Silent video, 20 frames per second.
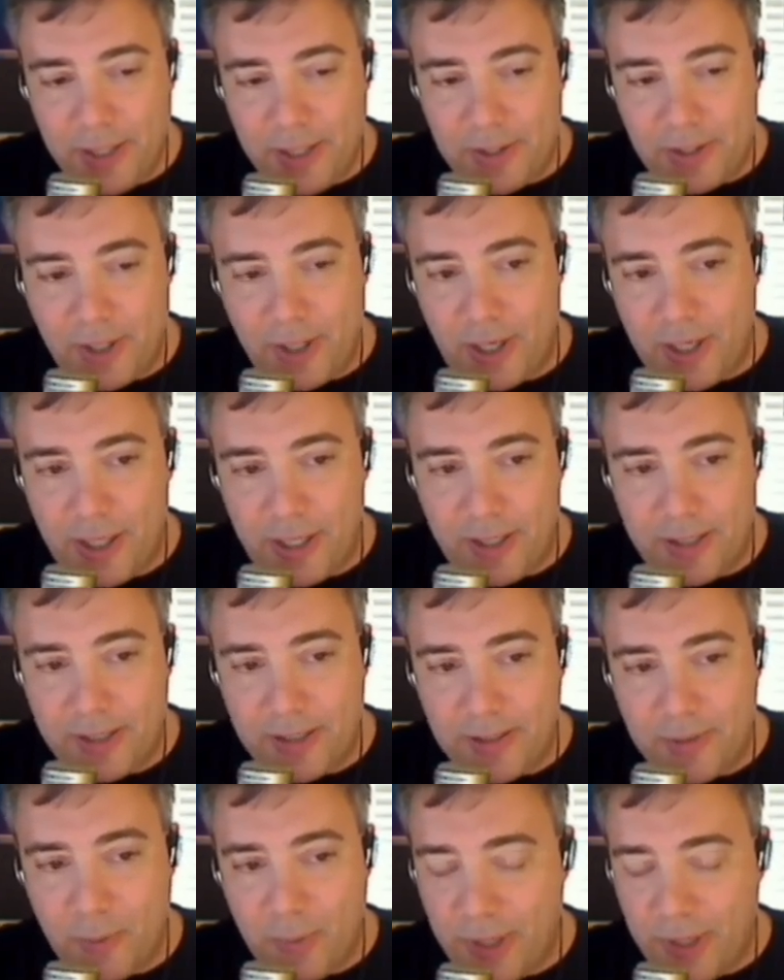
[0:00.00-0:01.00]
install
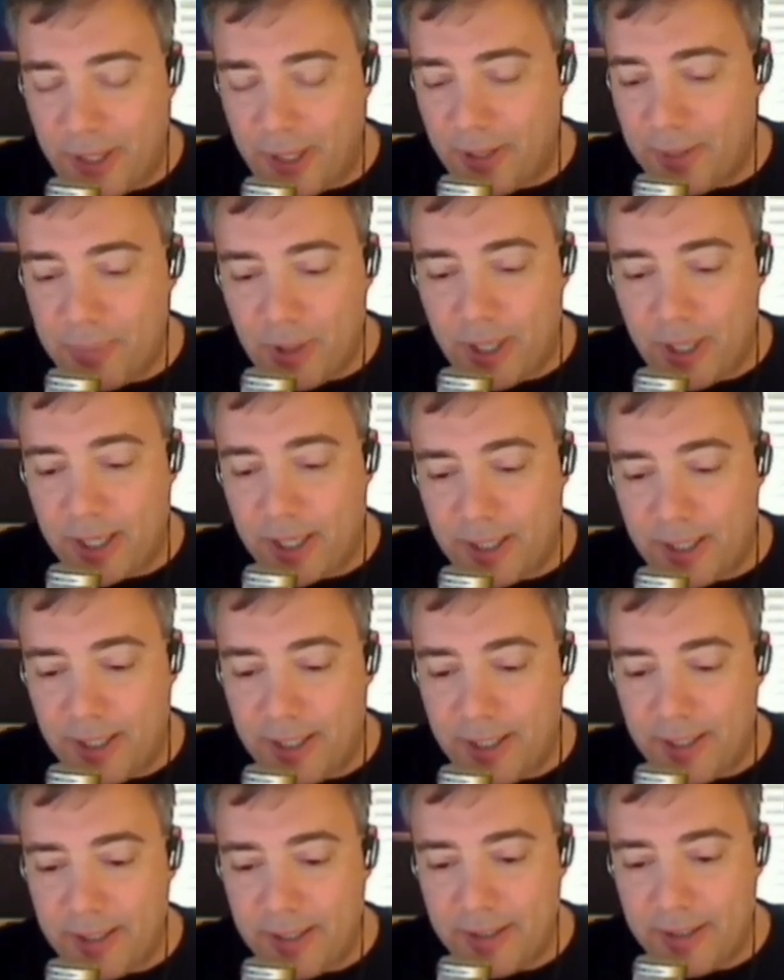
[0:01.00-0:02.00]
without a product
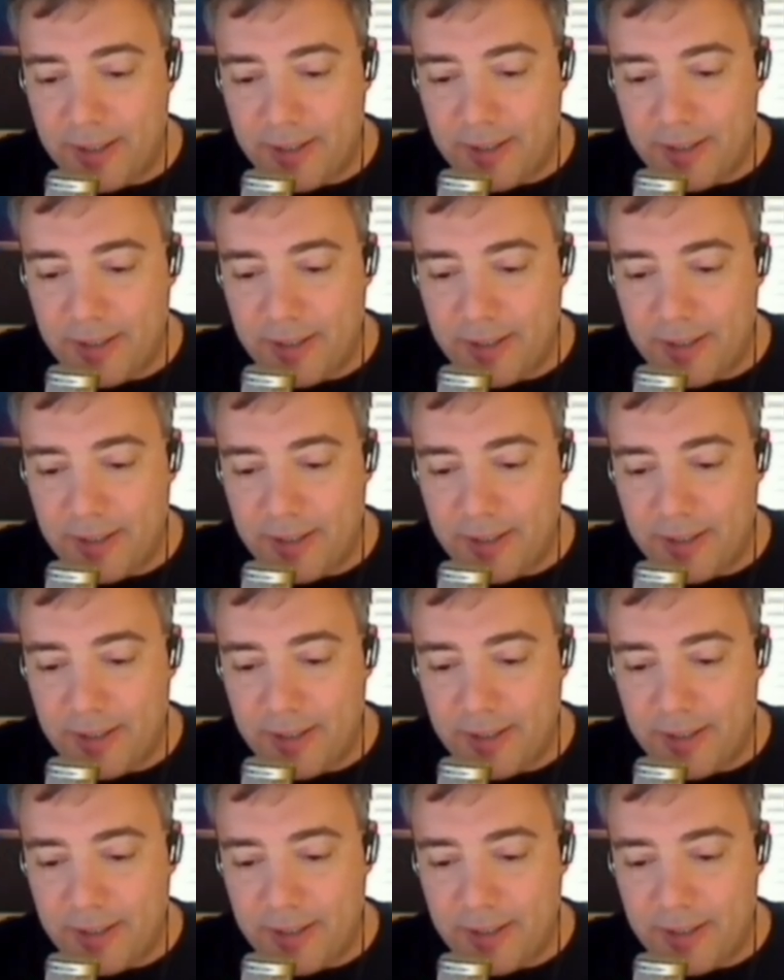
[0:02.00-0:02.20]
key,